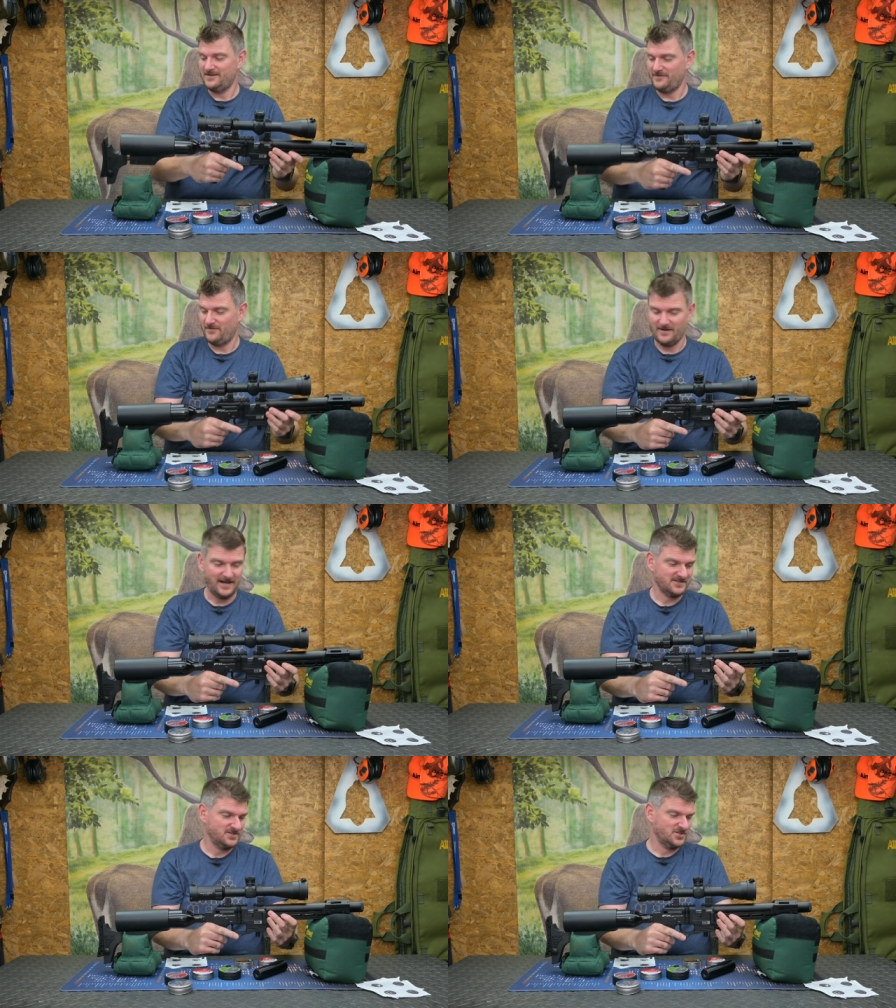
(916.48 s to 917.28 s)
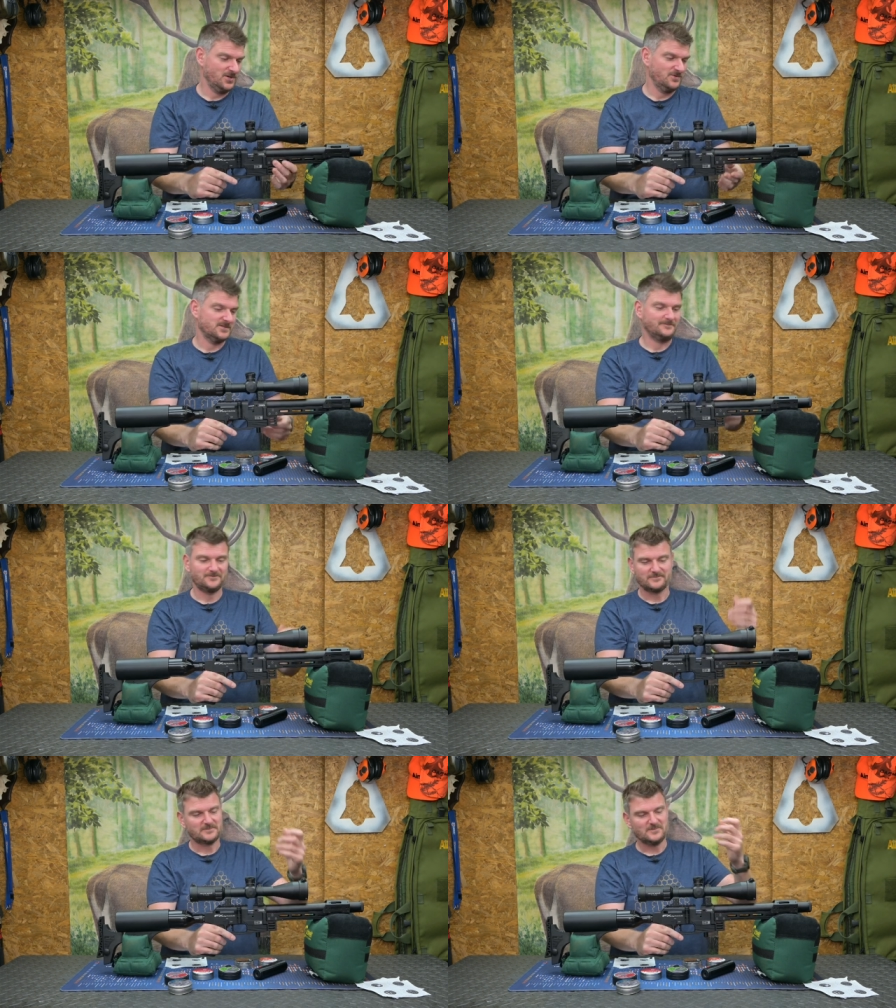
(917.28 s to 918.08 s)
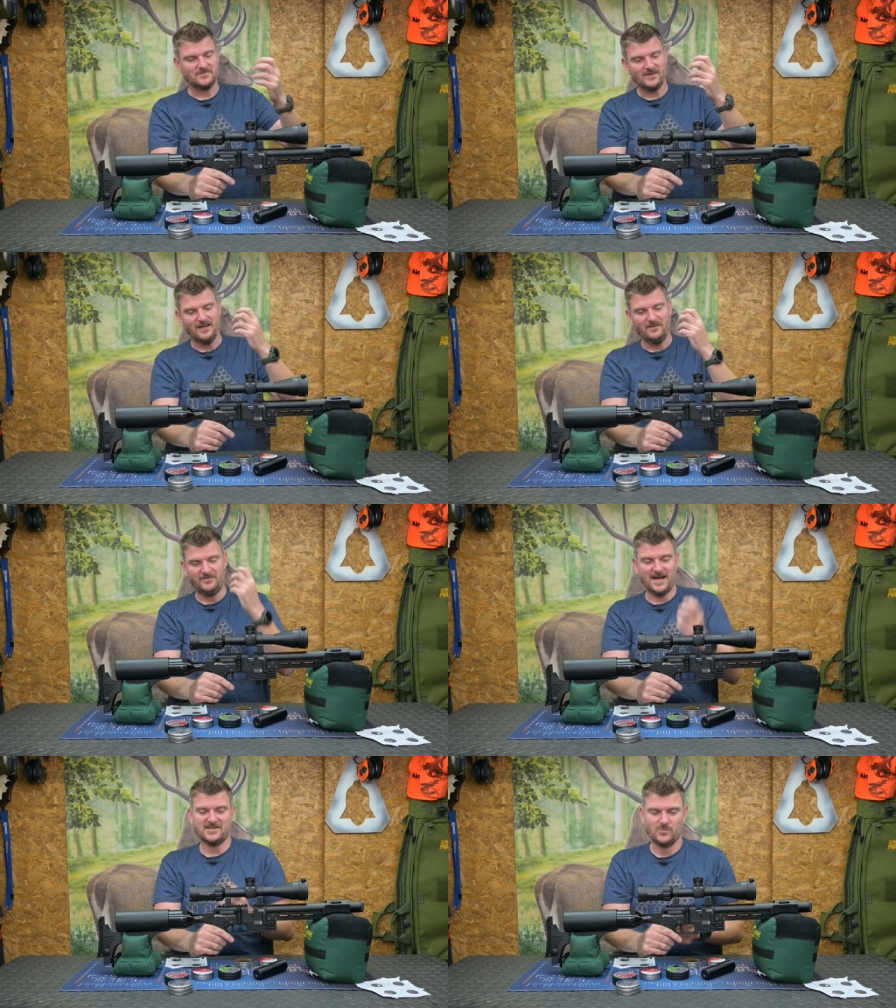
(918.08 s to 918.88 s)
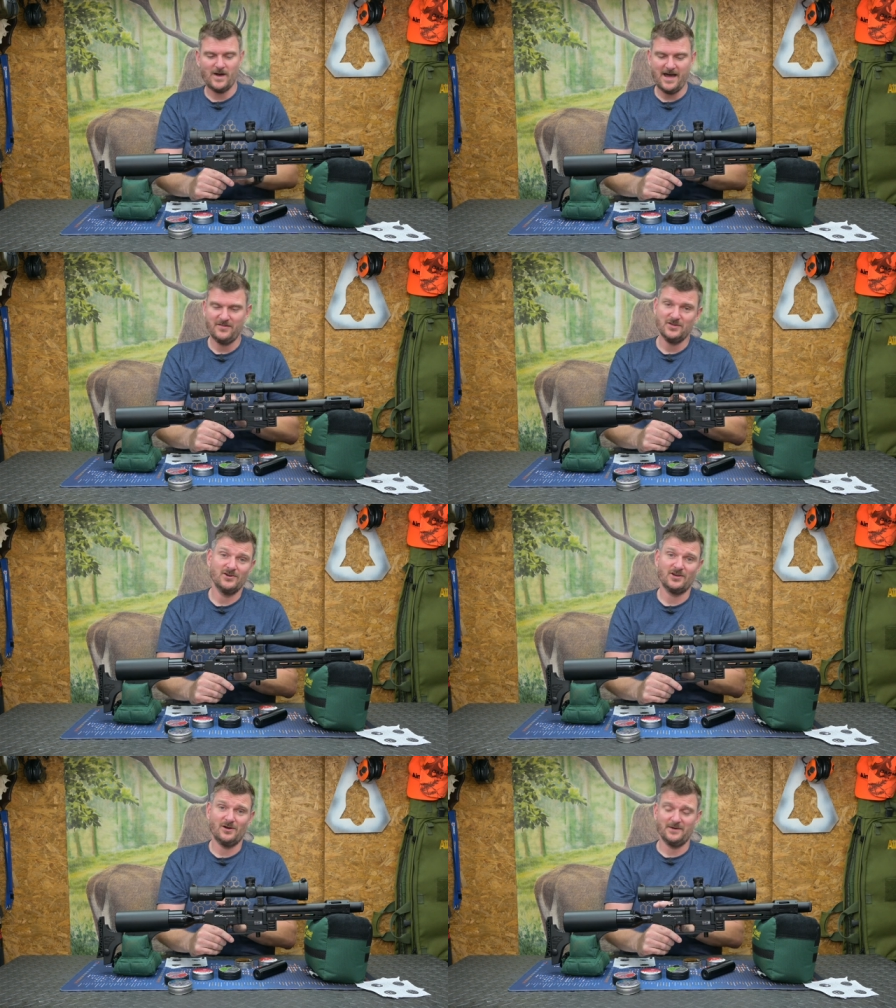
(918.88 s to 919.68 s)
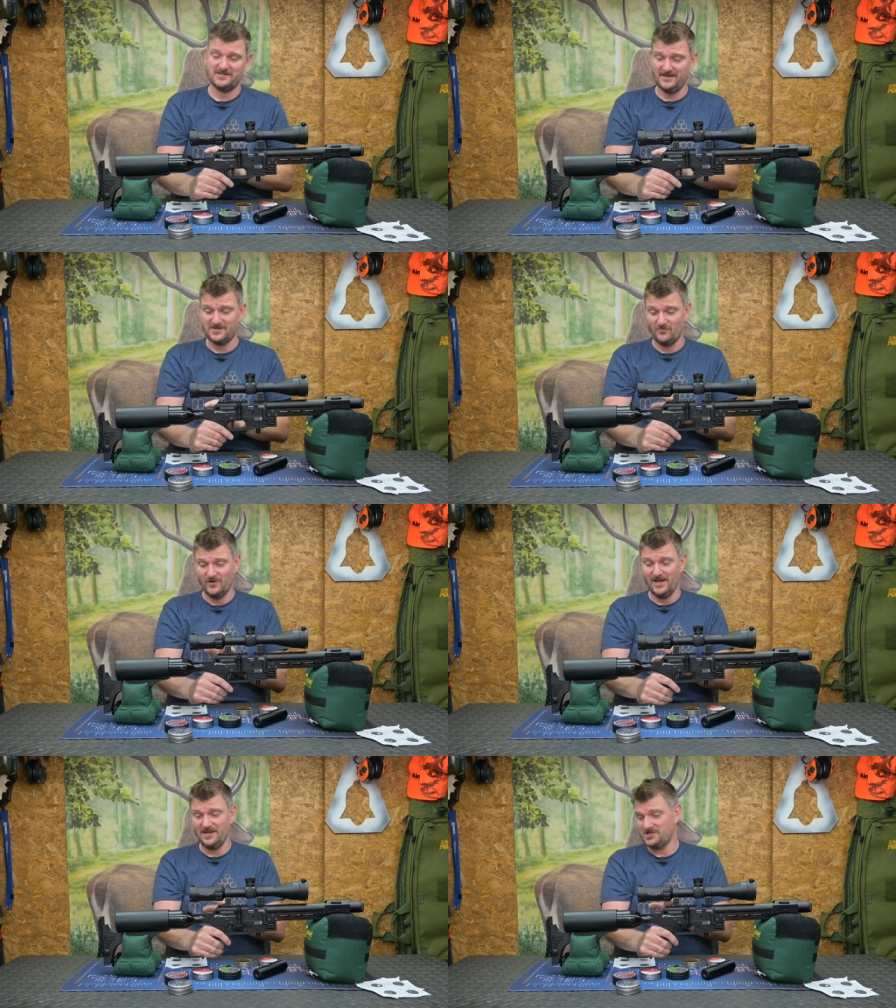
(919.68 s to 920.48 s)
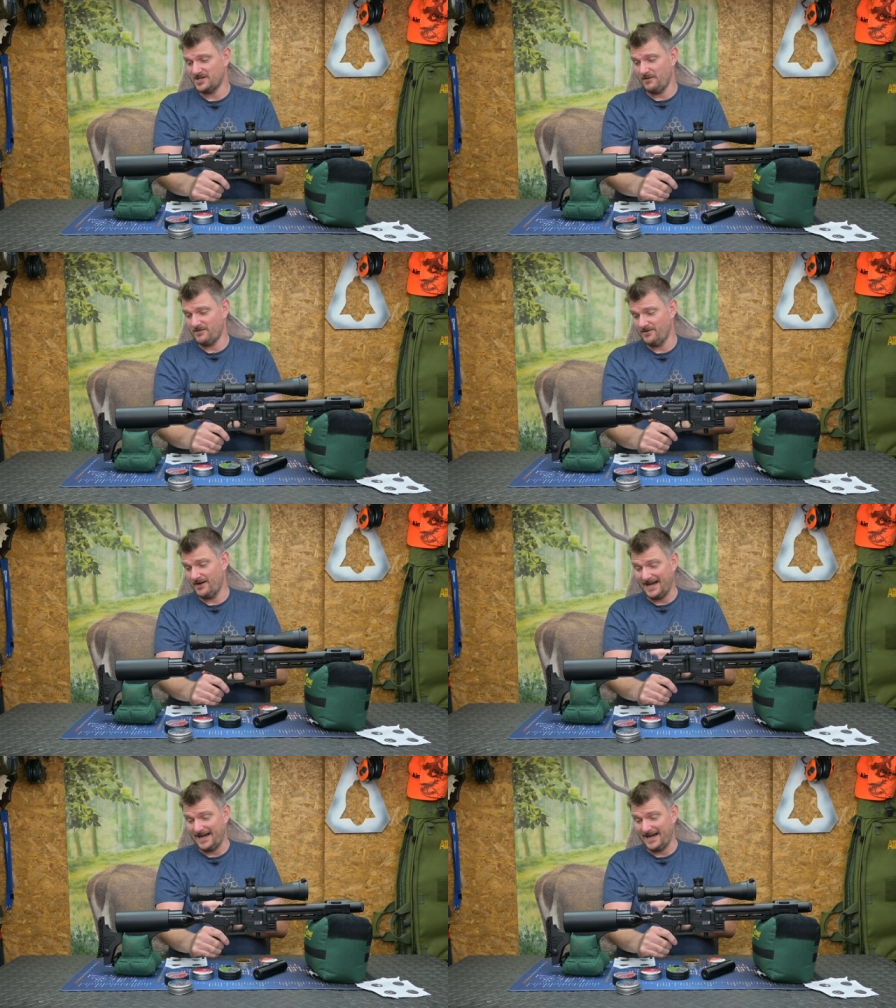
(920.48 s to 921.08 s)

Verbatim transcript: different altitudes, that's where the ergonomics of this really show through.